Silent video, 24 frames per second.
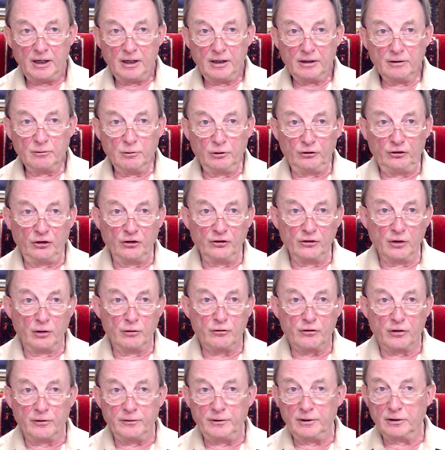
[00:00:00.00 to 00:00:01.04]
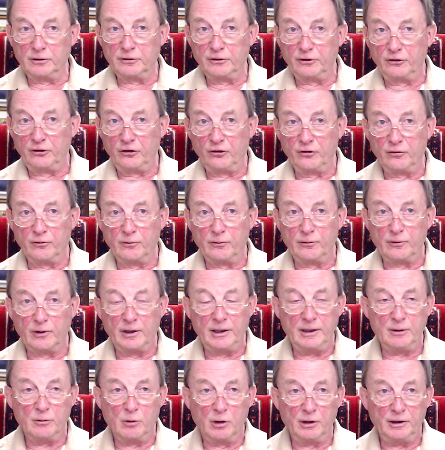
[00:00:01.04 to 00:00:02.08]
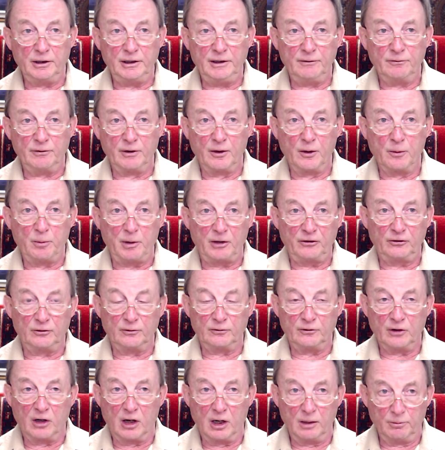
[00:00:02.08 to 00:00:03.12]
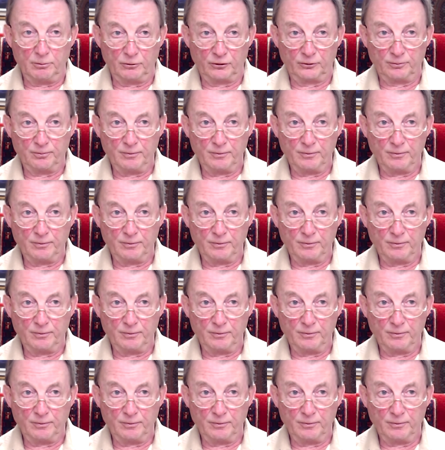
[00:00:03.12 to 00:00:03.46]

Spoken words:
which is no trivial decision for anyone, even at the best of times.